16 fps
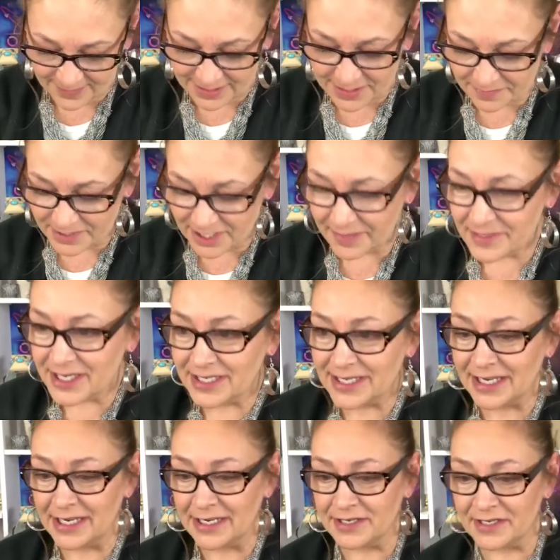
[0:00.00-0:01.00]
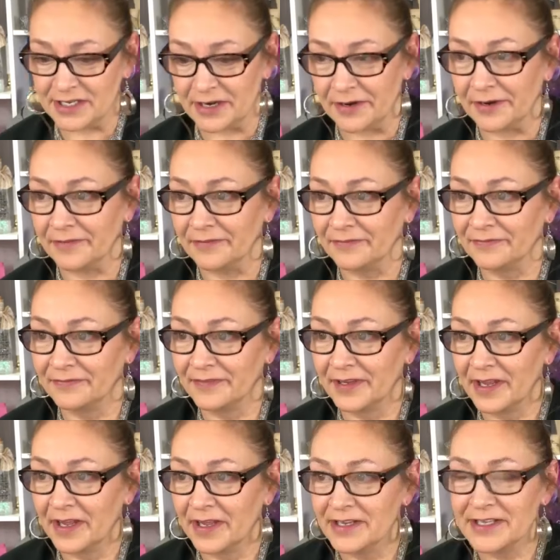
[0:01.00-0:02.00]
Sometimes it's easier.
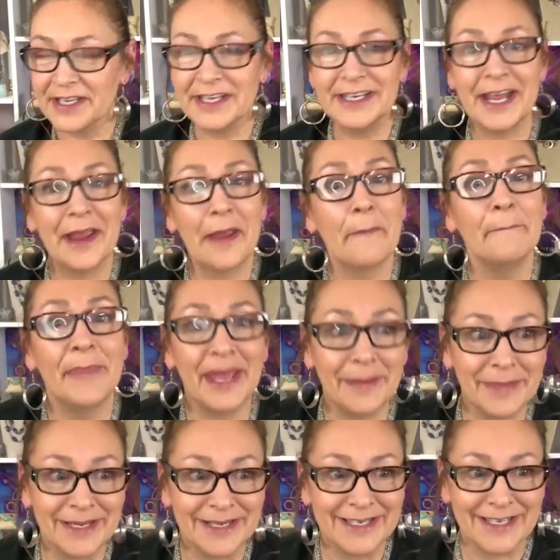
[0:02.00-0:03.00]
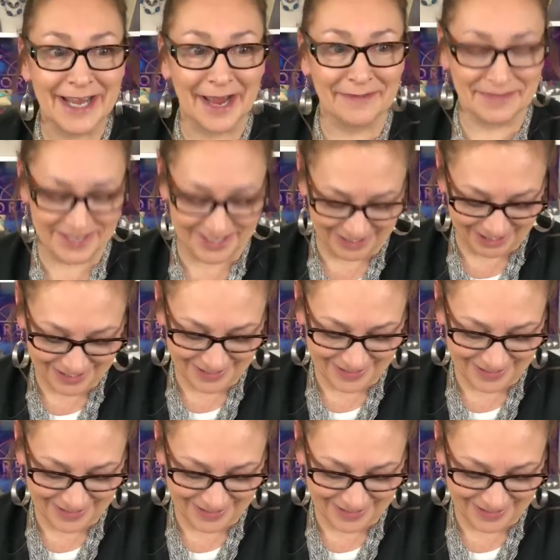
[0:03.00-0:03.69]
It's like taking baby steps.